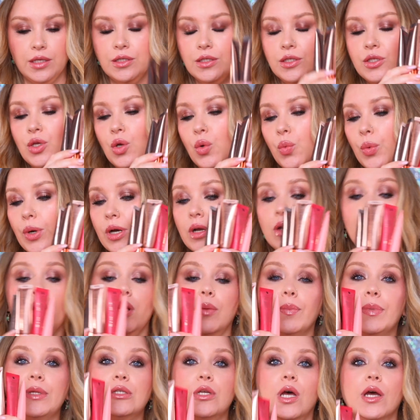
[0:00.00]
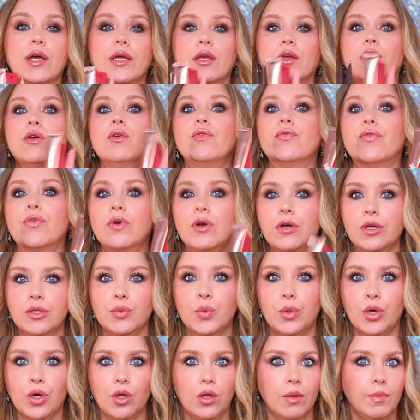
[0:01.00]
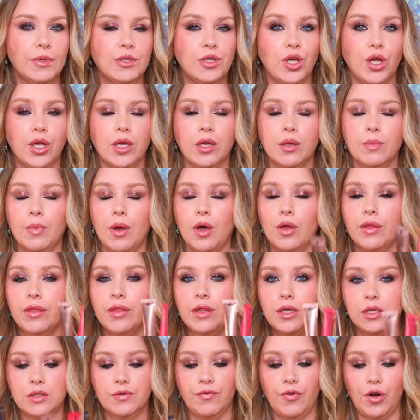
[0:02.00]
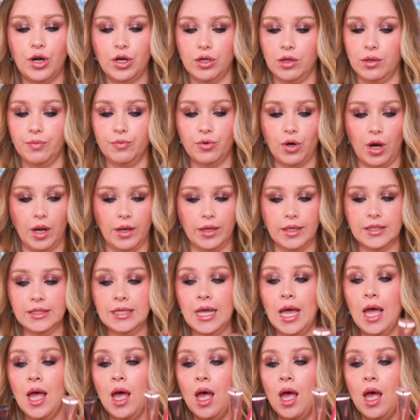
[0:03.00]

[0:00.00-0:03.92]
So we're gonna be talking, of course, we're gonna be talking about these viral products.